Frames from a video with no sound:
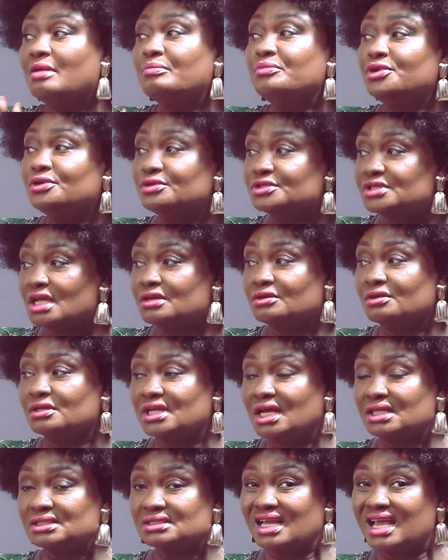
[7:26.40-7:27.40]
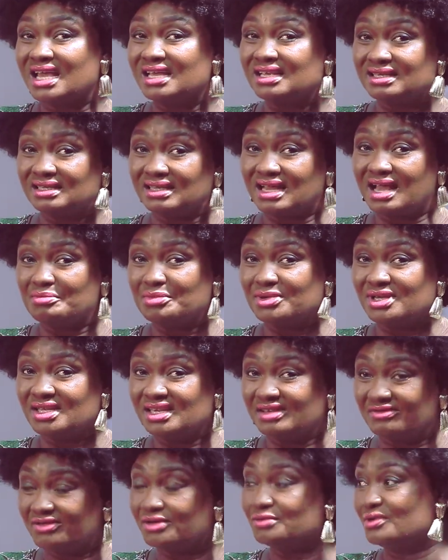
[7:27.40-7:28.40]
abuse and all that. I'm a
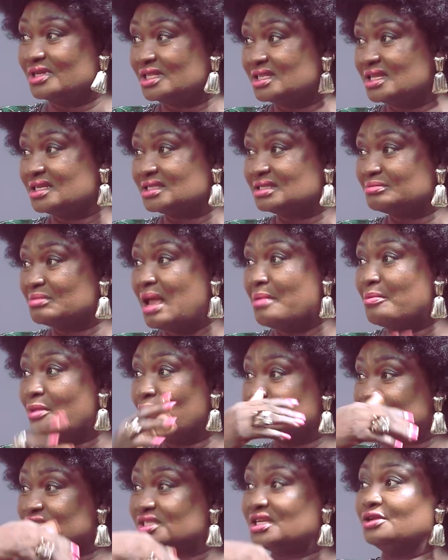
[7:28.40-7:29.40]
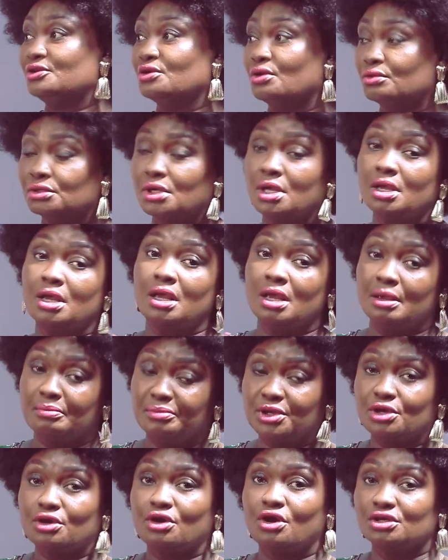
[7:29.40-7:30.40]
living witness. My mom stayed on
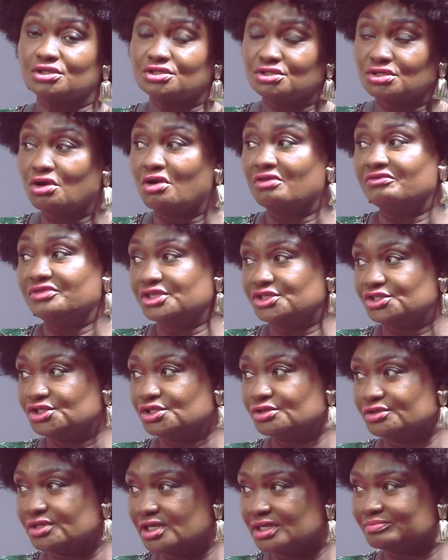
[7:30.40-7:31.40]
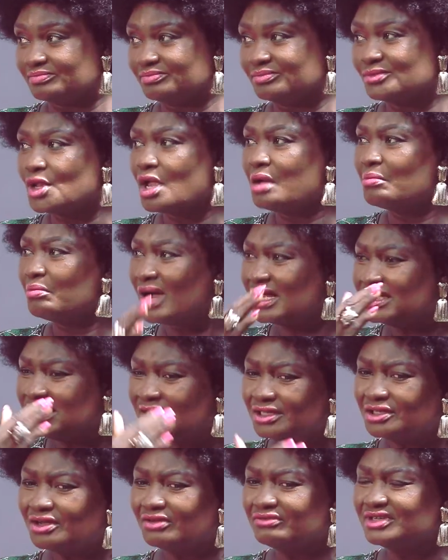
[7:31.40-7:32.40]
because of the children. But at
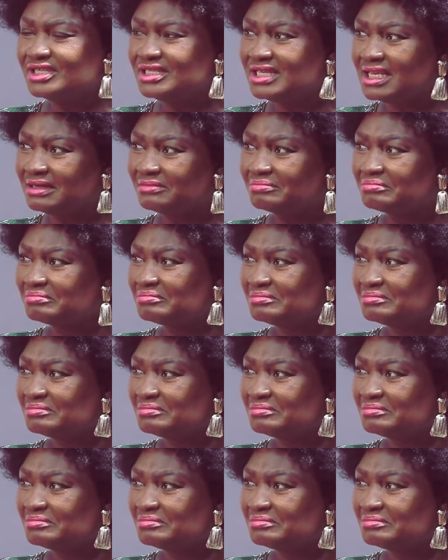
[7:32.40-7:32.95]
the end of the day,